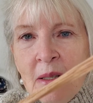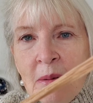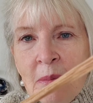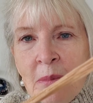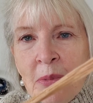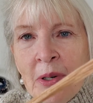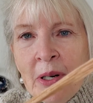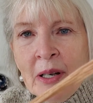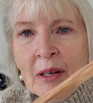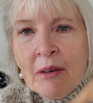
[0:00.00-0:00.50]

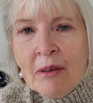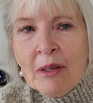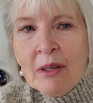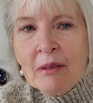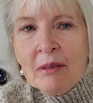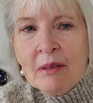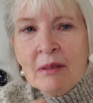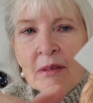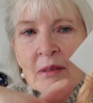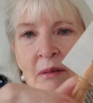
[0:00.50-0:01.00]
brown
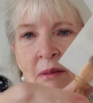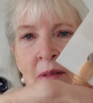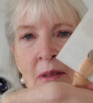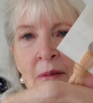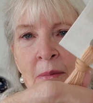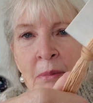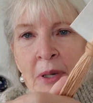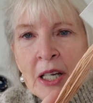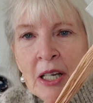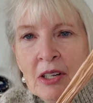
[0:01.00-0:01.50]
and
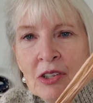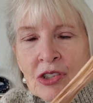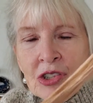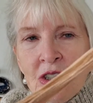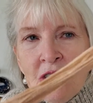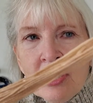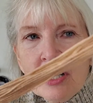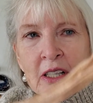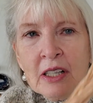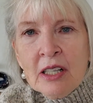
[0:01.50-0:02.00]
beige
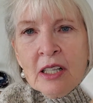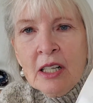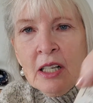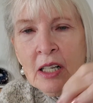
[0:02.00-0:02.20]
in it.